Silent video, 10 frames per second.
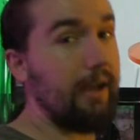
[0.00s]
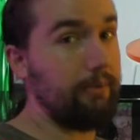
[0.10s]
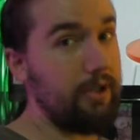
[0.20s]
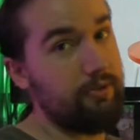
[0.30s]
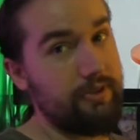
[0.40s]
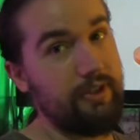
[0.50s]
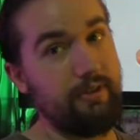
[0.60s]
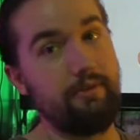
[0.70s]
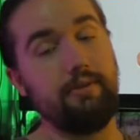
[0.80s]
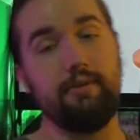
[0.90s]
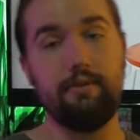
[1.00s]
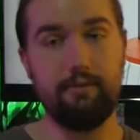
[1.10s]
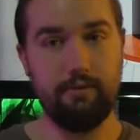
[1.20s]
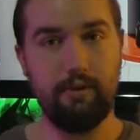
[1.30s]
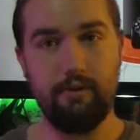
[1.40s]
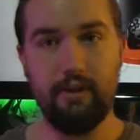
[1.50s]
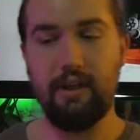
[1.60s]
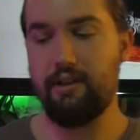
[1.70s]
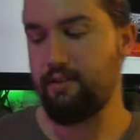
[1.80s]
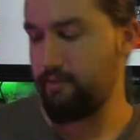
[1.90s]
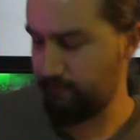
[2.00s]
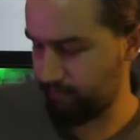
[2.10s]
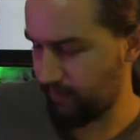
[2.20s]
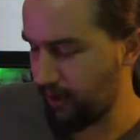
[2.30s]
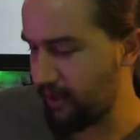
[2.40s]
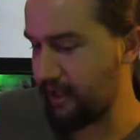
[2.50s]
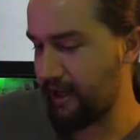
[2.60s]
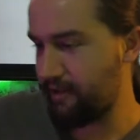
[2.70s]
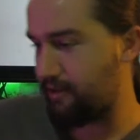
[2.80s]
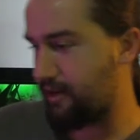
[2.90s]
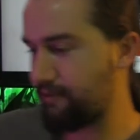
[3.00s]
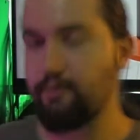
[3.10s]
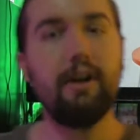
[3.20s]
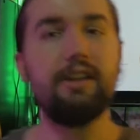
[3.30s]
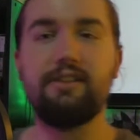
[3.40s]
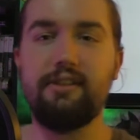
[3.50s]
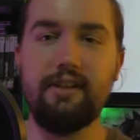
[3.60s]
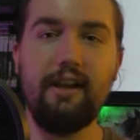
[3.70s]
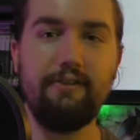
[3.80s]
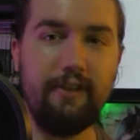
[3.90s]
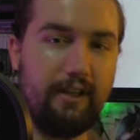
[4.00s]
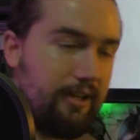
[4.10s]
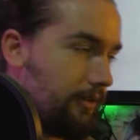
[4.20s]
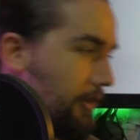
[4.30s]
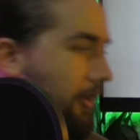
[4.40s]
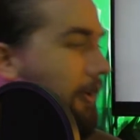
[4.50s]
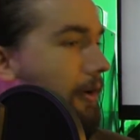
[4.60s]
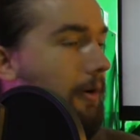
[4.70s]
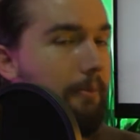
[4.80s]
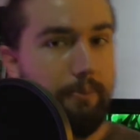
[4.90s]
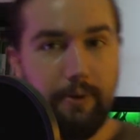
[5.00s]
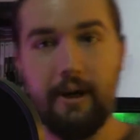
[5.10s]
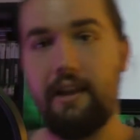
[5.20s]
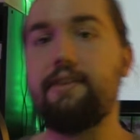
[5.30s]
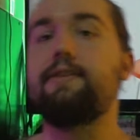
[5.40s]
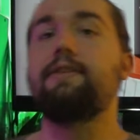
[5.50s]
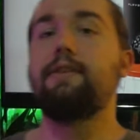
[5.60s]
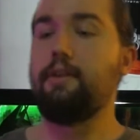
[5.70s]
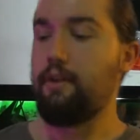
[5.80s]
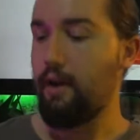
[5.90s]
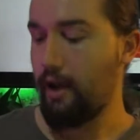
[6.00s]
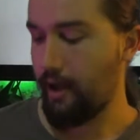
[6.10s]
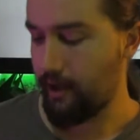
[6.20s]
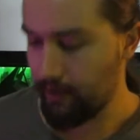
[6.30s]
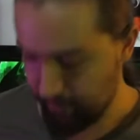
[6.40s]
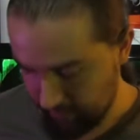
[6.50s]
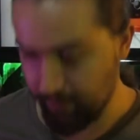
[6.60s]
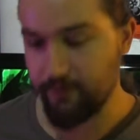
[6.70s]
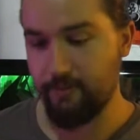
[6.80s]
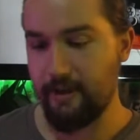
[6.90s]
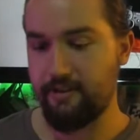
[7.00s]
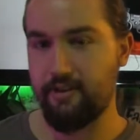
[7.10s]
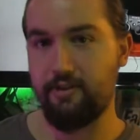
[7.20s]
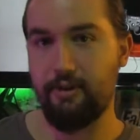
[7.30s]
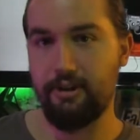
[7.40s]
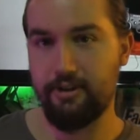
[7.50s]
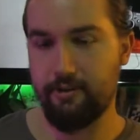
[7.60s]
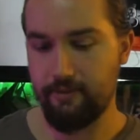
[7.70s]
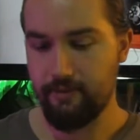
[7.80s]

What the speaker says: I'm using. Alright? Beyond that, you're going to have to watch the entire video. But here's my situation.